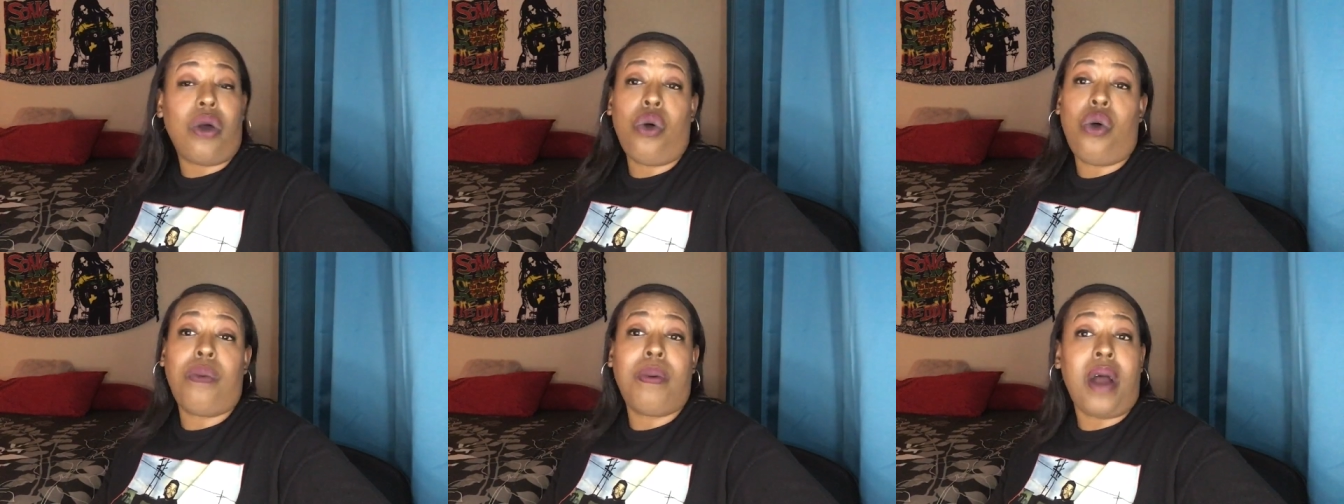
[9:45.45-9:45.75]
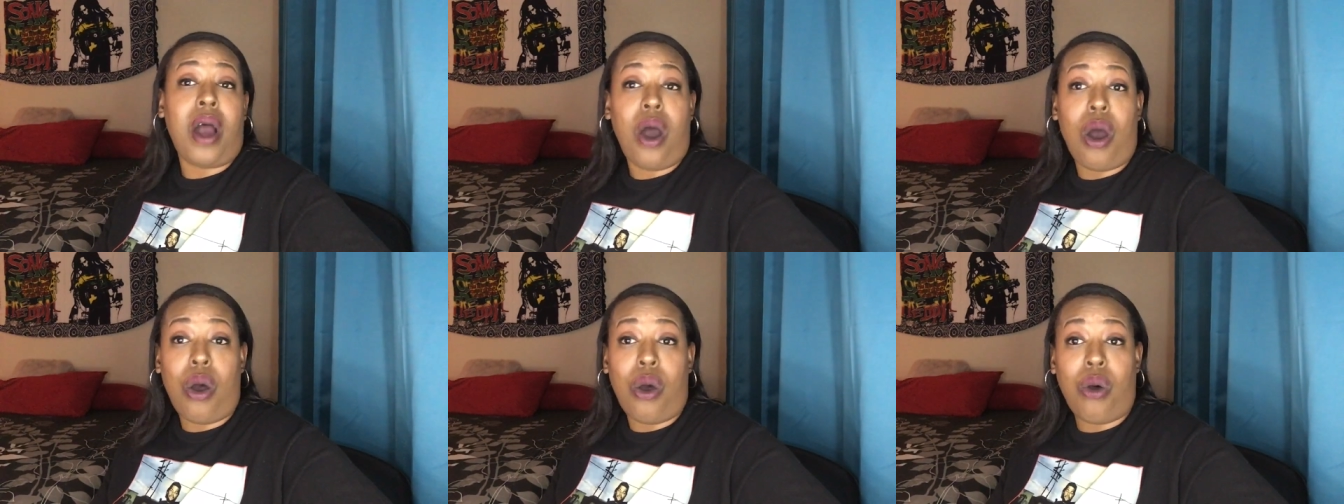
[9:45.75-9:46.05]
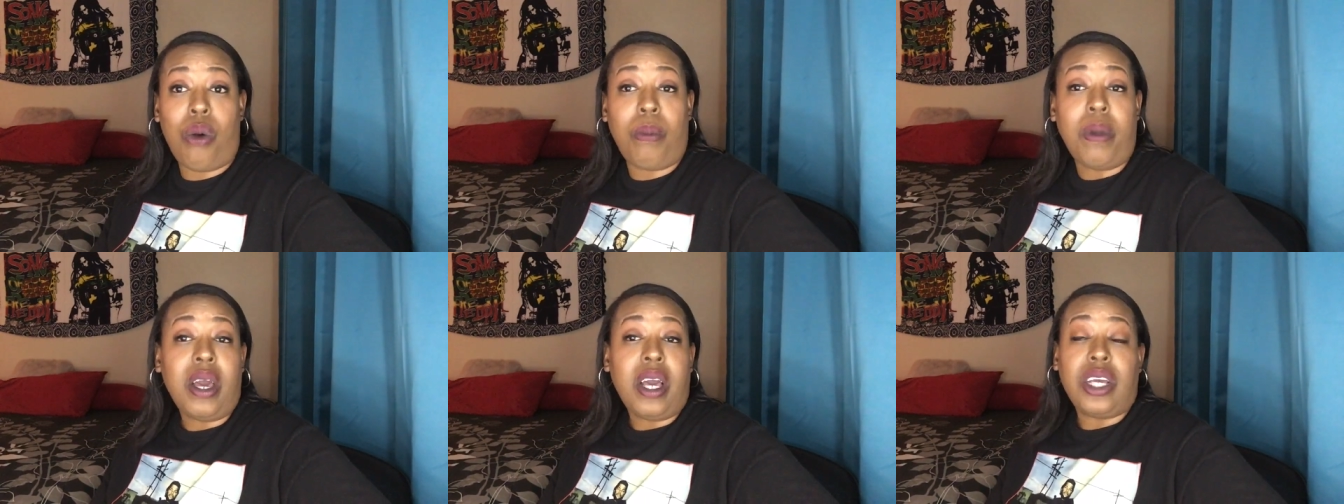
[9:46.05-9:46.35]
Uber
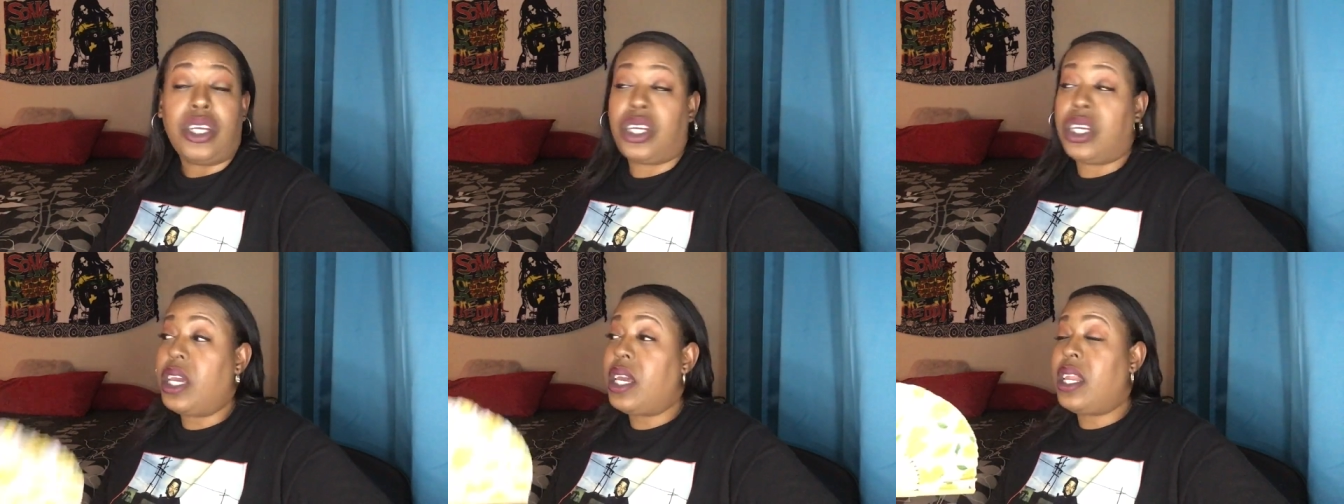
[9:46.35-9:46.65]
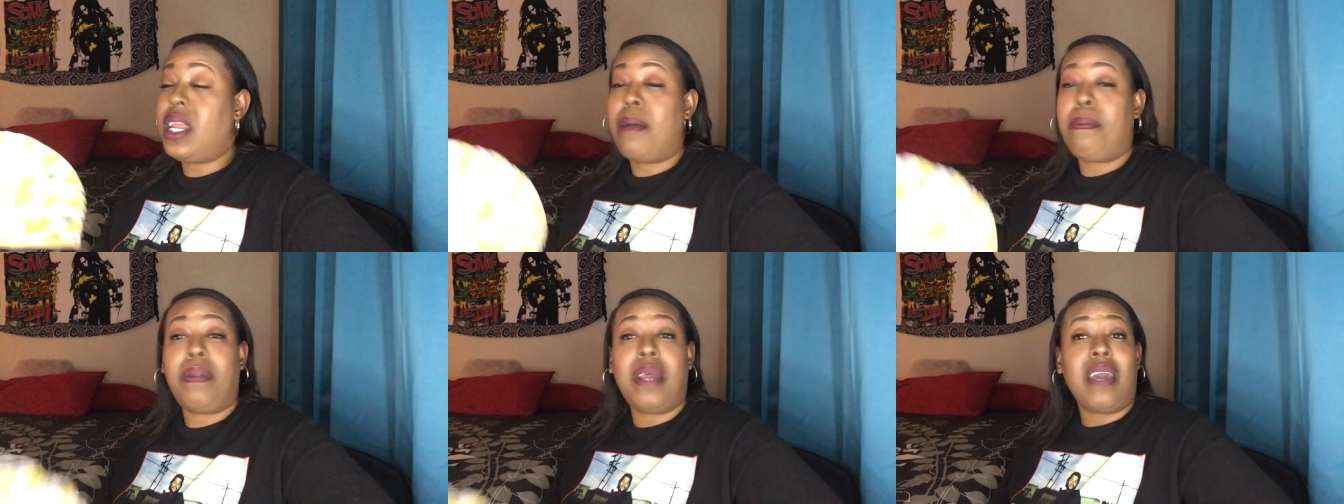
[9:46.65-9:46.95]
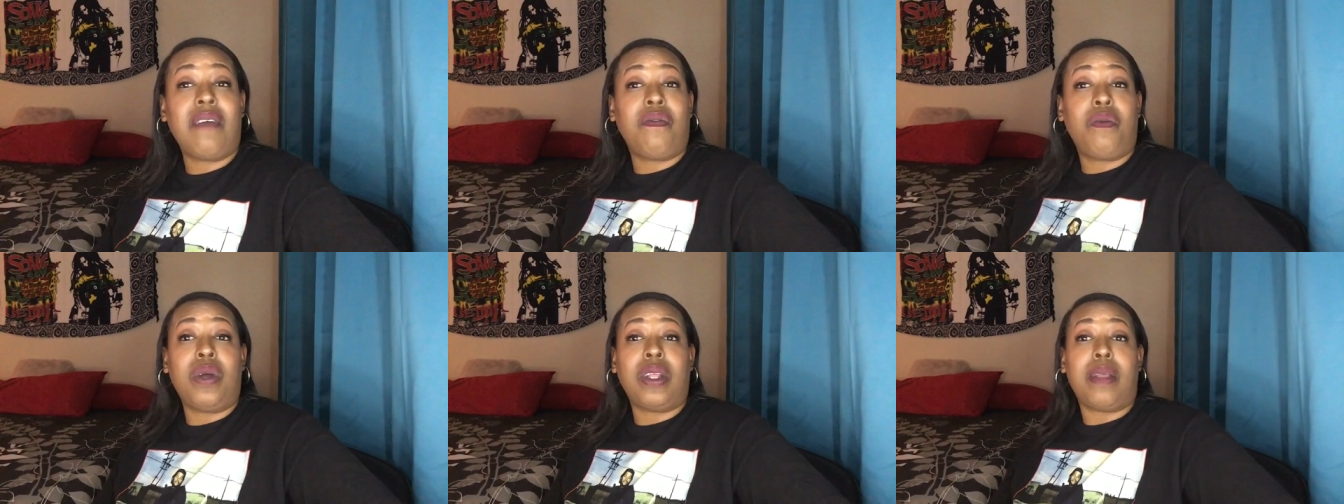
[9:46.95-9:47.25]
home. She ended up
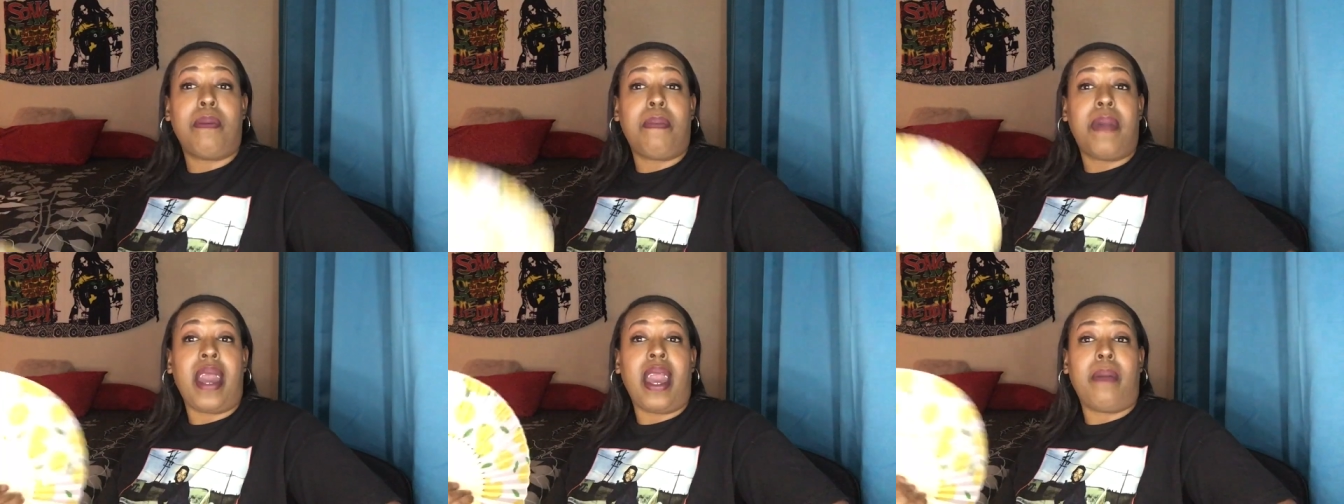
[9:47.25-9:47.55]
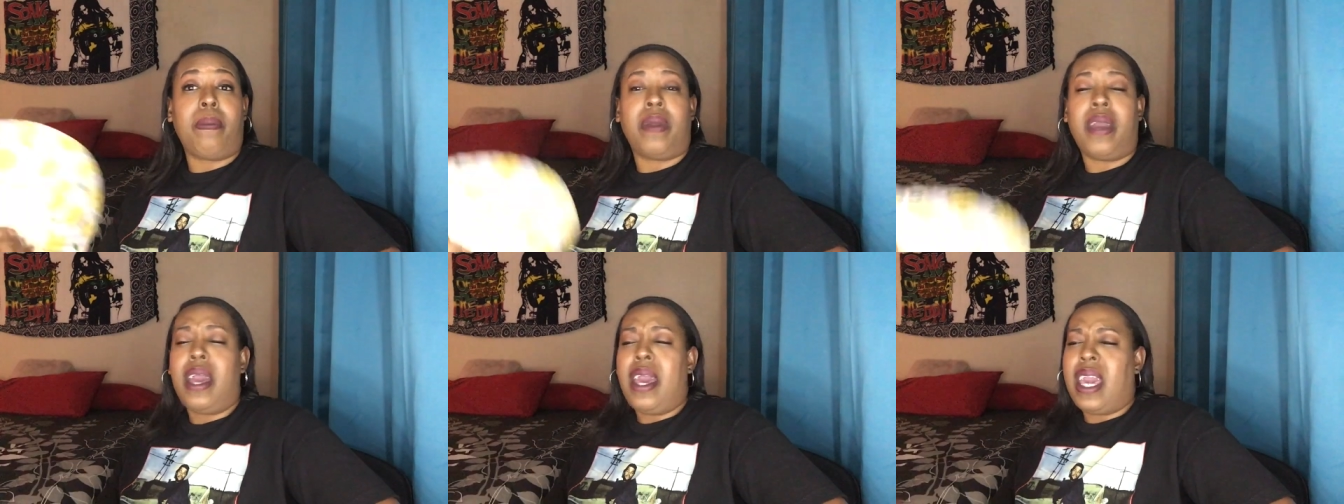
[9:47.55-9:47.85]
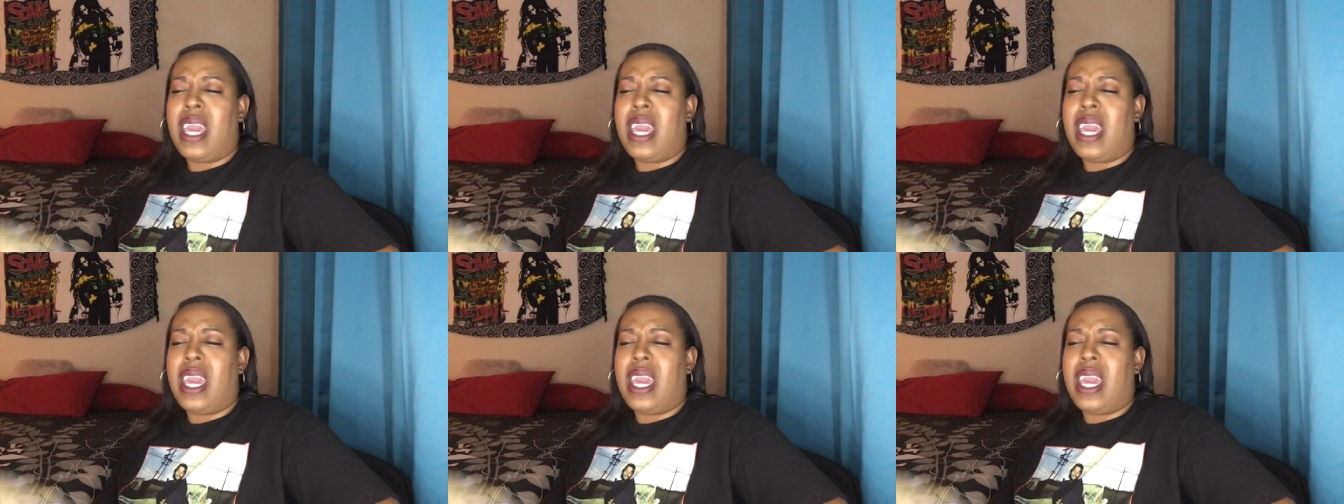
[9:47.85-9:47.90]
leaving with the baby.